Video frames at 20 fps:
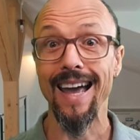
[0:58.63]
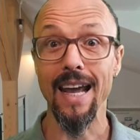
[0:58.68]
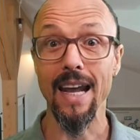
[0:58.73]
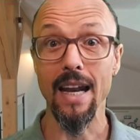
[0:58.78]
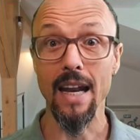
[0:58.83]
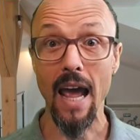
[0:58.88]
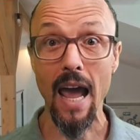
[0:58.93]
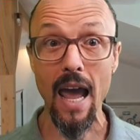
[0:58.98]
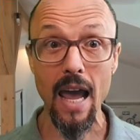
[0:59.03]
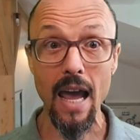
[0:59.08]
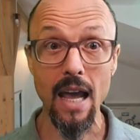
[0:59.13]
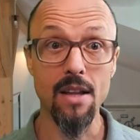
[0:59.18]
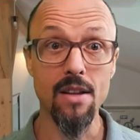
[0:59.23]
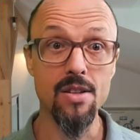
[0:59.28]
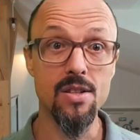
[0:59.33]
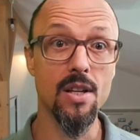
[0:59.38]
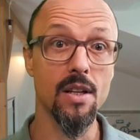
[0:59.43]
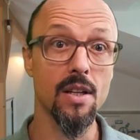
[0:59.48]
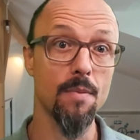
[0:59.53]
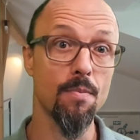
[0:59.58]

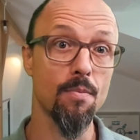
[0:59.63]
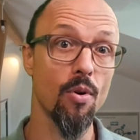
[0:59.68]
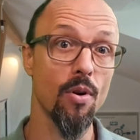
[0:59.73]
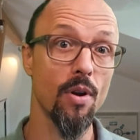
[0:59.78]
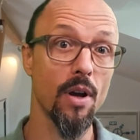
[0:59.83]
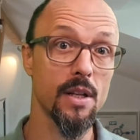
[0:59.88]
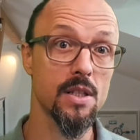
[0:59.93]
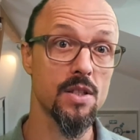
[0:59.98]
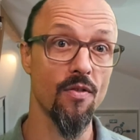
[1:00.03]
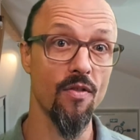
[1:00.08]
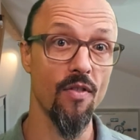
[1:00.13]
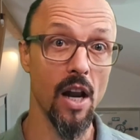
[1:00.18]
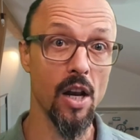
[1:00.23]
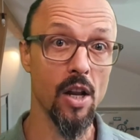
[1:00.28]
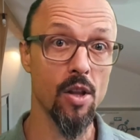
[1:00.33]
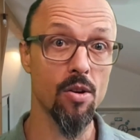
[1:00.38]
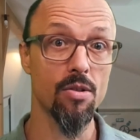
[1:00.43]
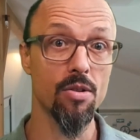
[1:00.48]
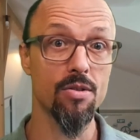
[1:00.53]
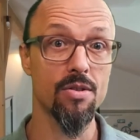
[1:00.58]
enhancing the product's
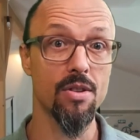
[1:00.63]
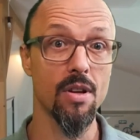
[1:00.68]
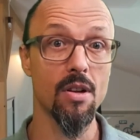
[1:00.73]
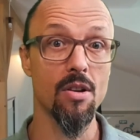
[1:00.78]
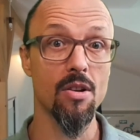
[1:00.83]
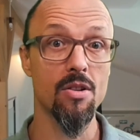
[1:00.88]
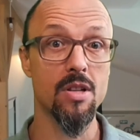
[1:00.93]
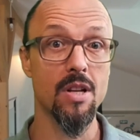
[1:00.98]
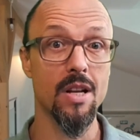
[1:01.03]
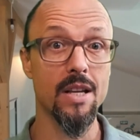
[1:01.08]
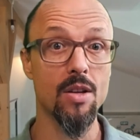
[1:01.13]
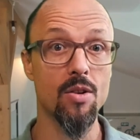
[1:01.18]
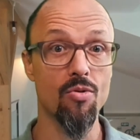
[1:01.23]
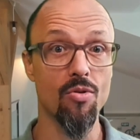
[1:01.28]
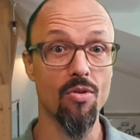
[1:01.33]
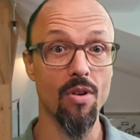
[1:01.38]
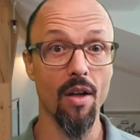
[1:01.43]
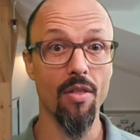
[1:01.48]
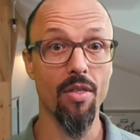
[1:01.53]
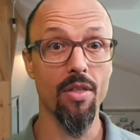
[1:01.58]
value continuously
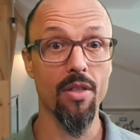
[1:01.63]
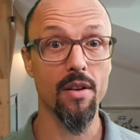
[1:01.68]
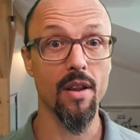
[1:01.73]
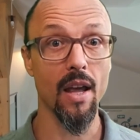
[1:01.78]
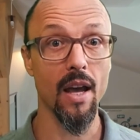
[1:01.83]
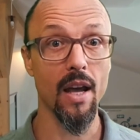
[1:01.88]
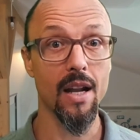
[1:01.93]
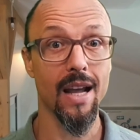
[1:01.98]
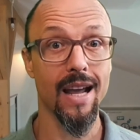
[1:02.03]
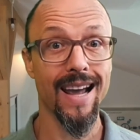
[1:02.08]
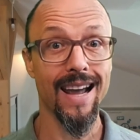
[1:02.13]
rather than